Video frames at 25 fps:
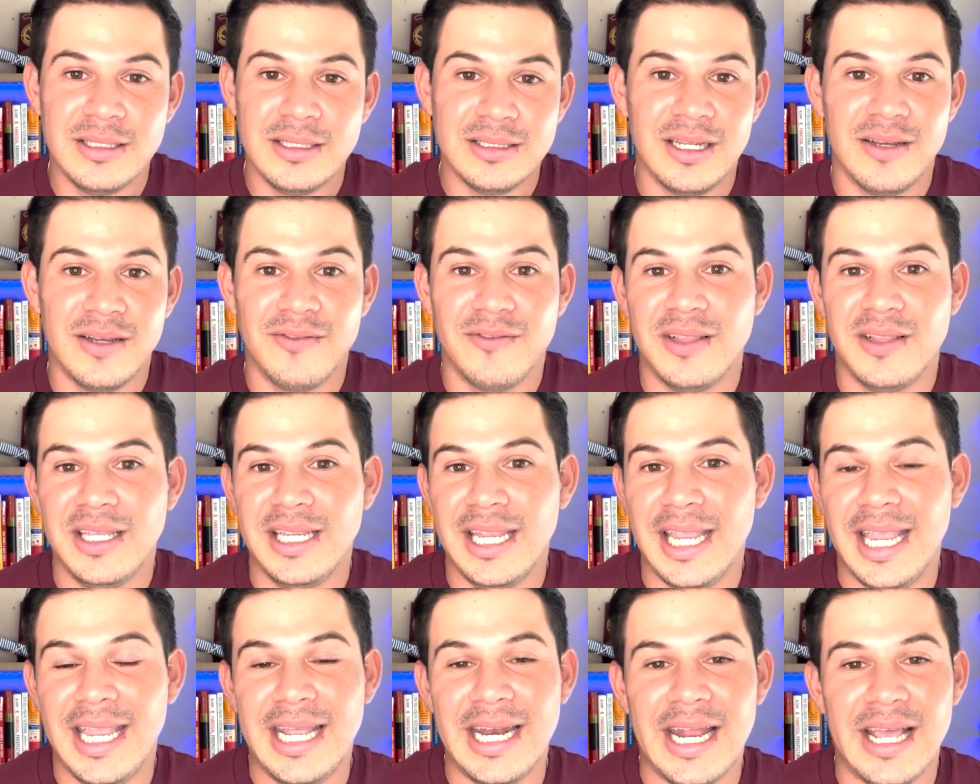
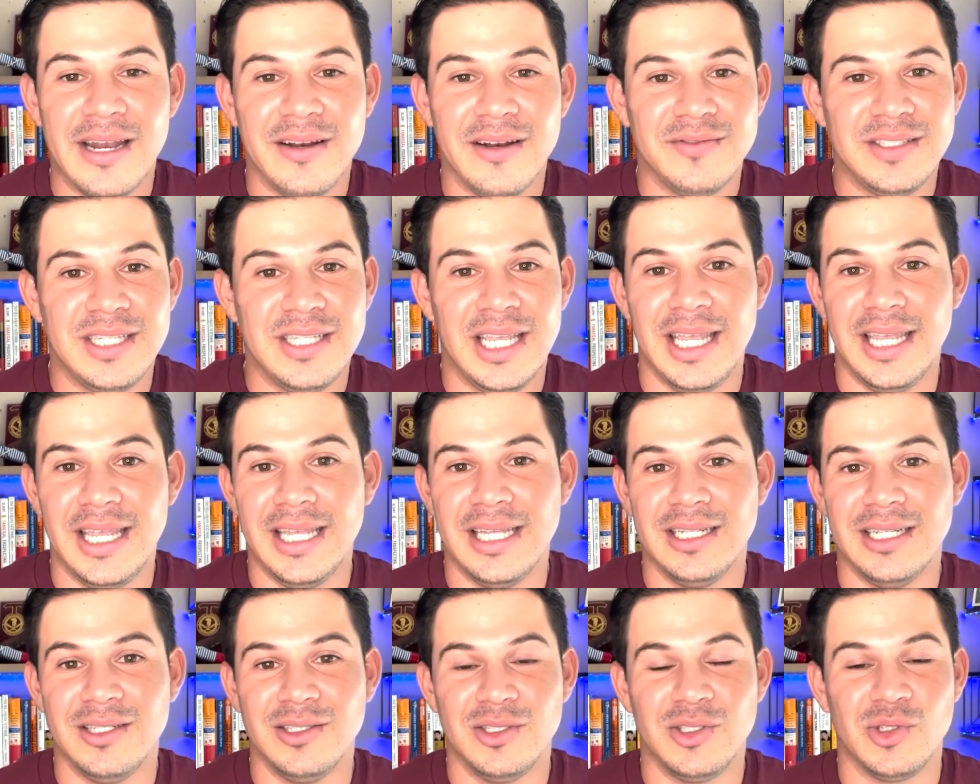definitely 8 out of
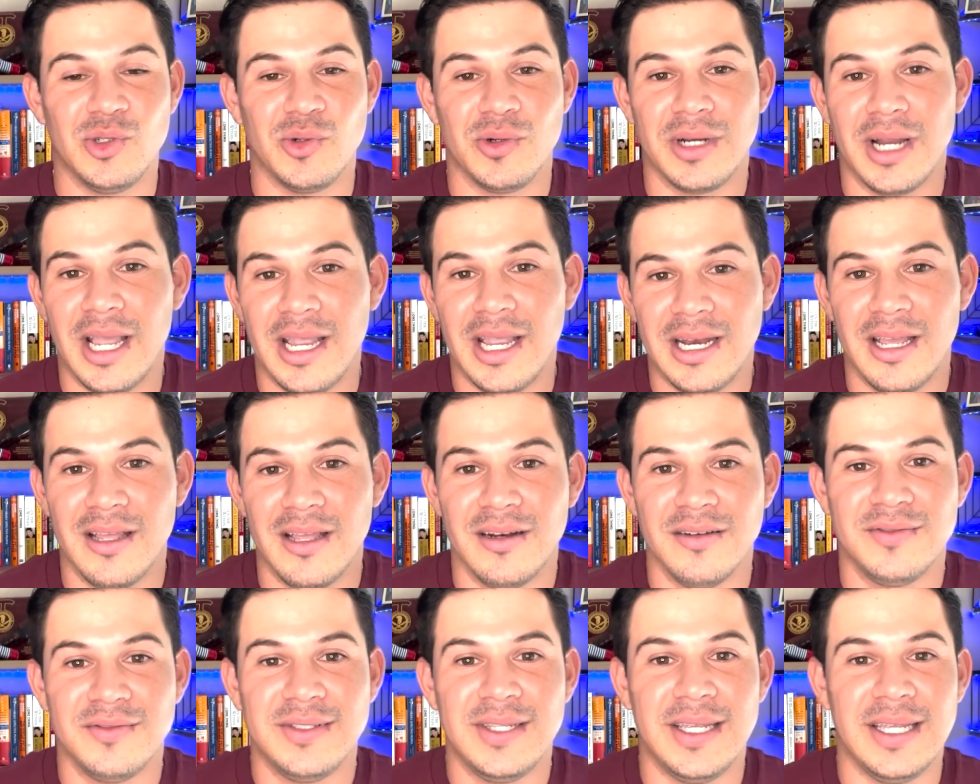10s or 9
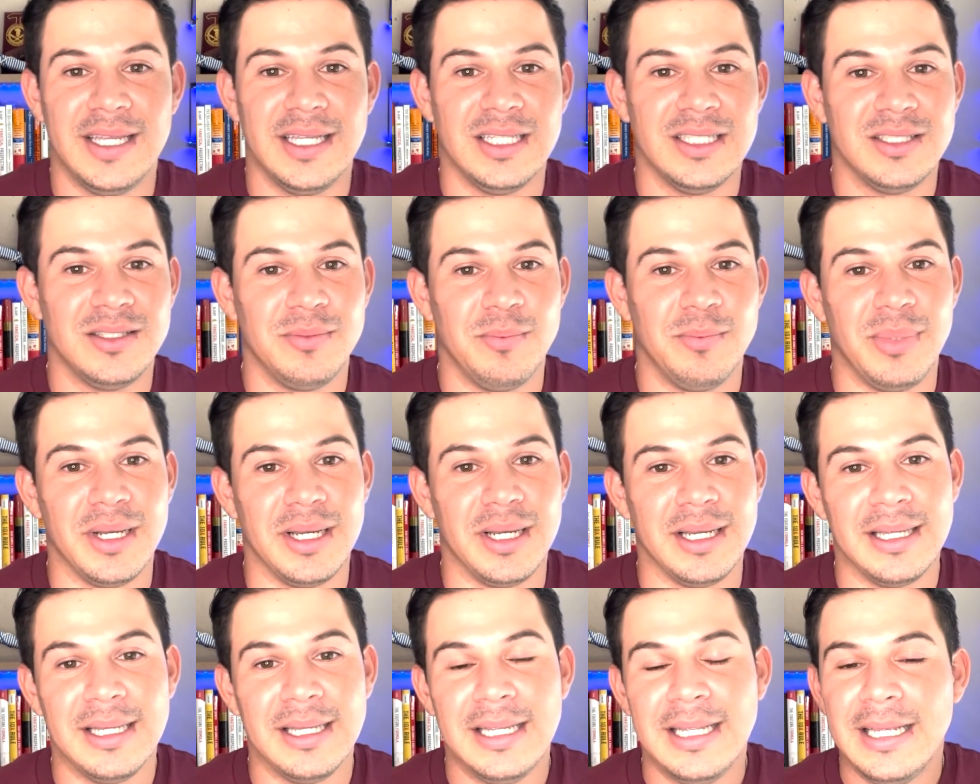out of 10s,
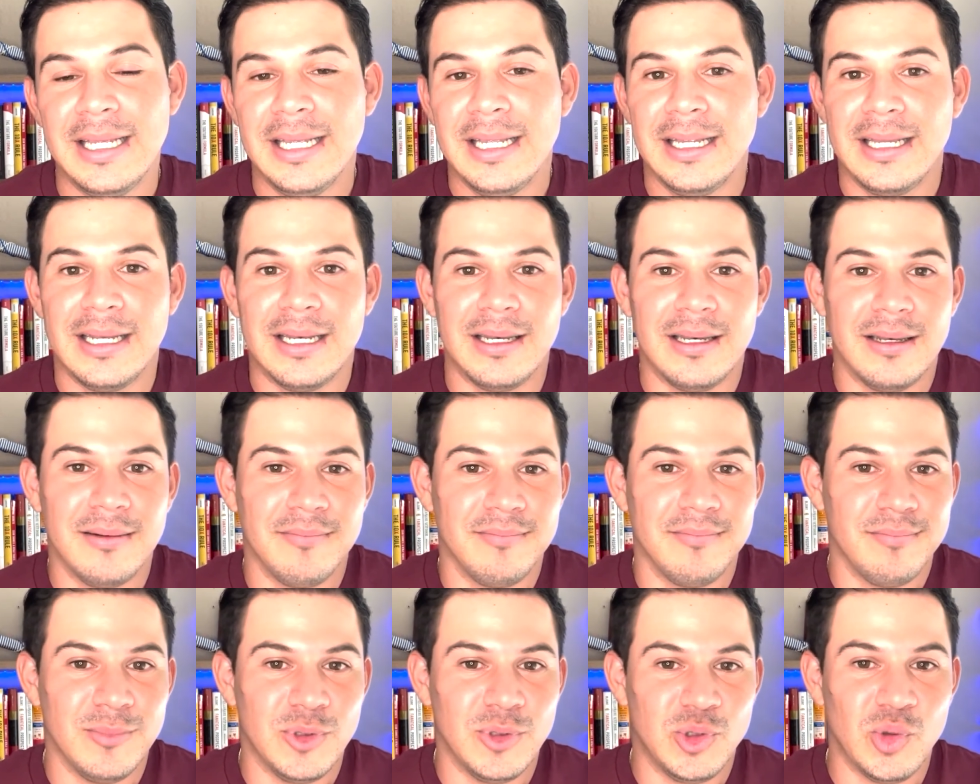but the
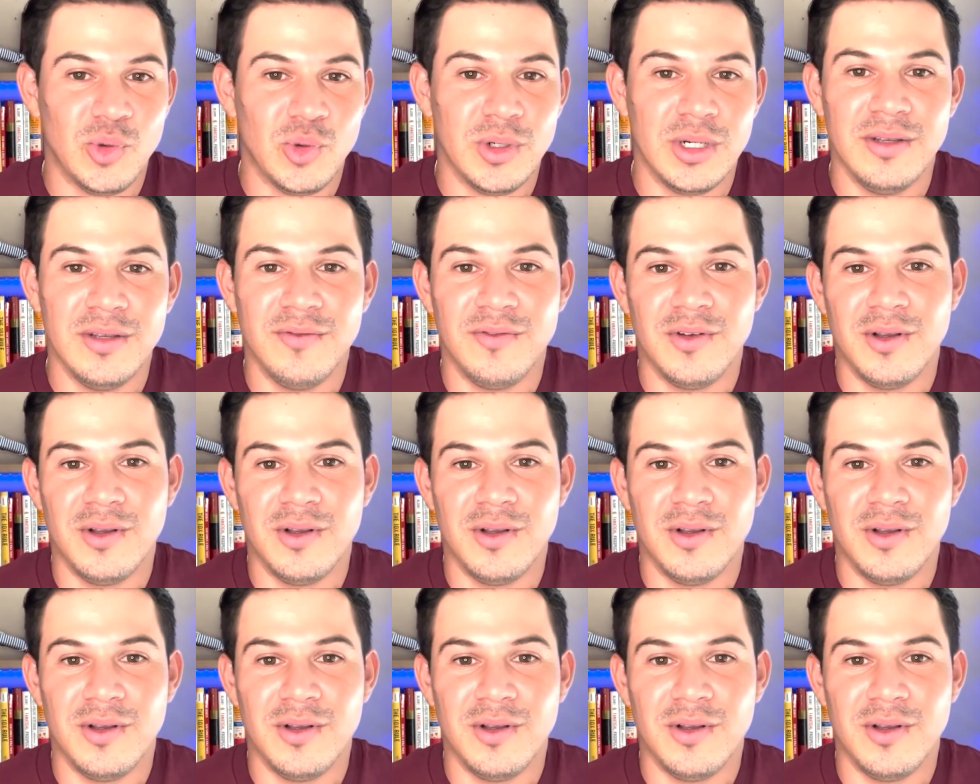majority of